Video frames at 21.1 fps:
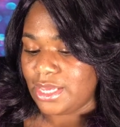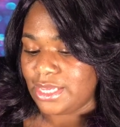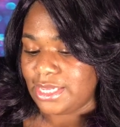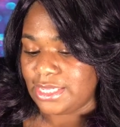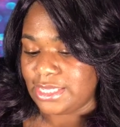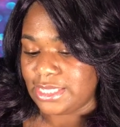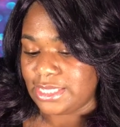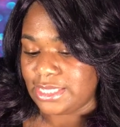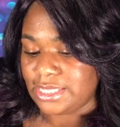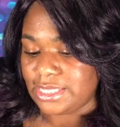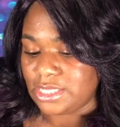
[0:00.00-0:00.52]

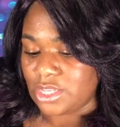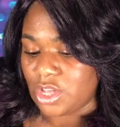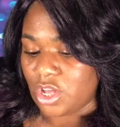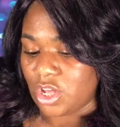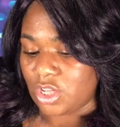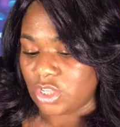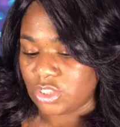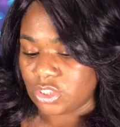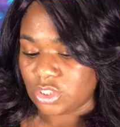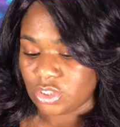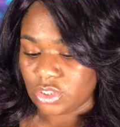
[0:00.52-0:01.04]
It's
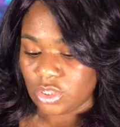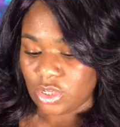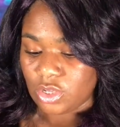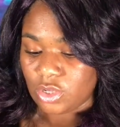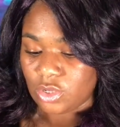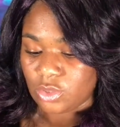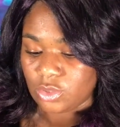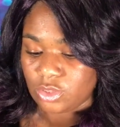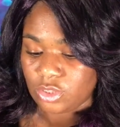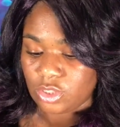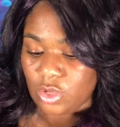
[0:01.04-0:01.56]

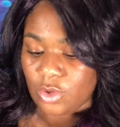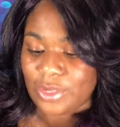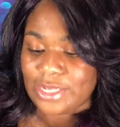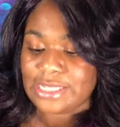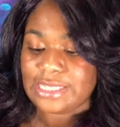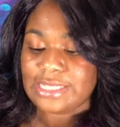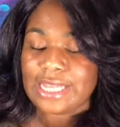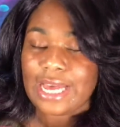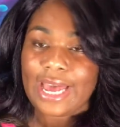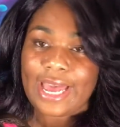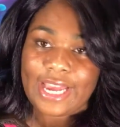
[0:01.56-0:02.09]
also, so
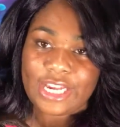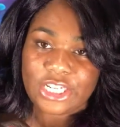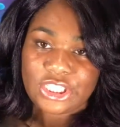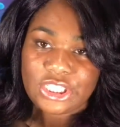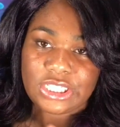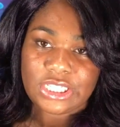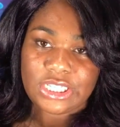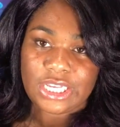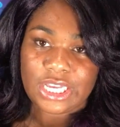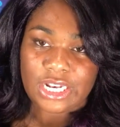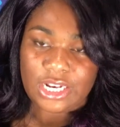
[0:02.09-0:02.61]
it's not
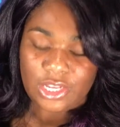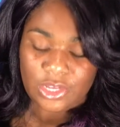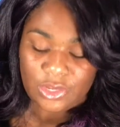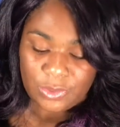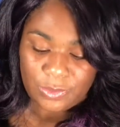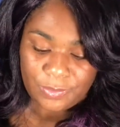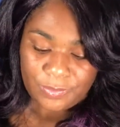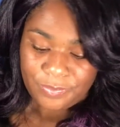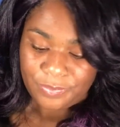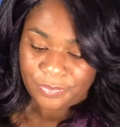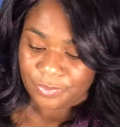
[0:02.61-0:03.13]
actually yellow.